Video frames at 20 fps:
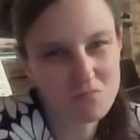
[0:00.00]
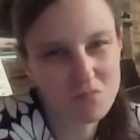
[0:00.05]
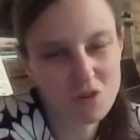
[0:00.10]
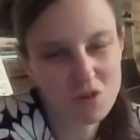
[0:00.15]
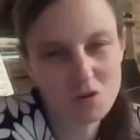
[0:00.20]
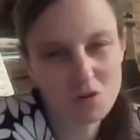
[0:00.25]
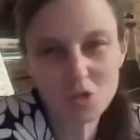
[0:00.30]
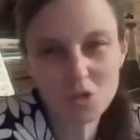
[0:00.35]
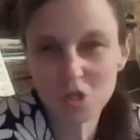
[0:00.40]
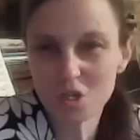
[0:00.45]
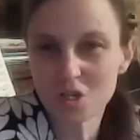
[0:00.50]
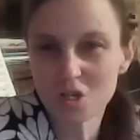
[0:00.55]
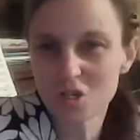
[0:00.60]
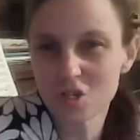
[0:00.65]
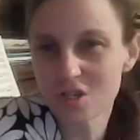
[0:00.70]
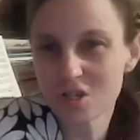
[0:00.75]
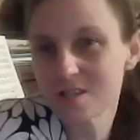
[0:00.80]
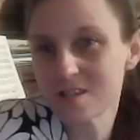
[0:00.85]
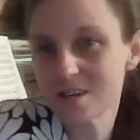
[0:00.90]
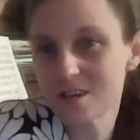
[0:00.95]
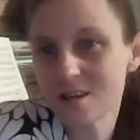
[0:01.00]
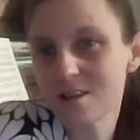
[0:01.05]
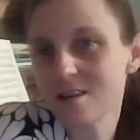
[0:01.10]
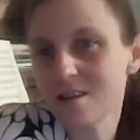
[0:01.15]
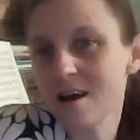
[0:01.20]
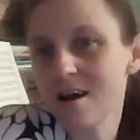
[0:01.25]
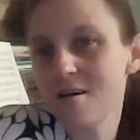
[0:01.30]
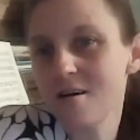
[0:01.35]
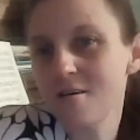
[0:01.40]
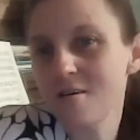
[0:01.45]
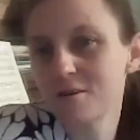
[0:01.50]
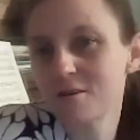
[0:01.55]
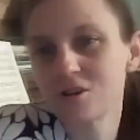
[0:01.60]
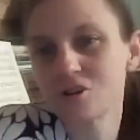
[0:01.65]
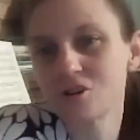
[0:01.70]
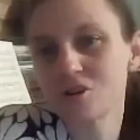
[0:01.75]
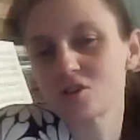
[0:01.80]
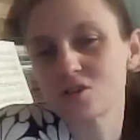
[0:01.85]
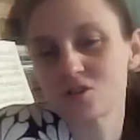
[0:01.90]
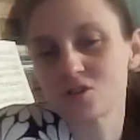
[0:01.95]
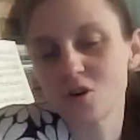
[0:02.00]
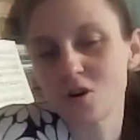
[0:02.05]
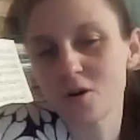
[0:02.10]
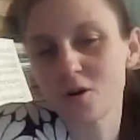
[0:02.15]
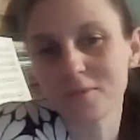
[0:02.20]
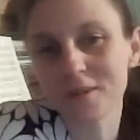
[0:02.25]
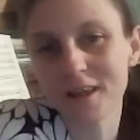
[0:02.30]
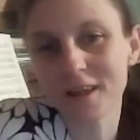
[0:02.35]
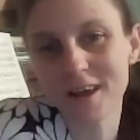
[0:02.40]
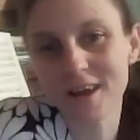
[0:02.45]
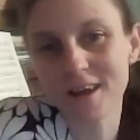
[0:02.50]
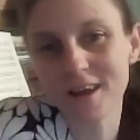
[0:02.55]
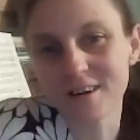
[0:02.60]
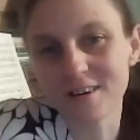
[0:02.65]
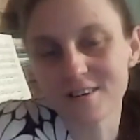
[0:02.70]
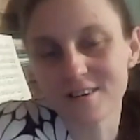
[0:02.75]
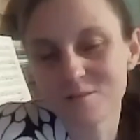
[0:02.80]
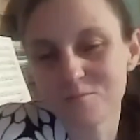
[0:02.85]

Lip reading: usually just sit down and just start playing?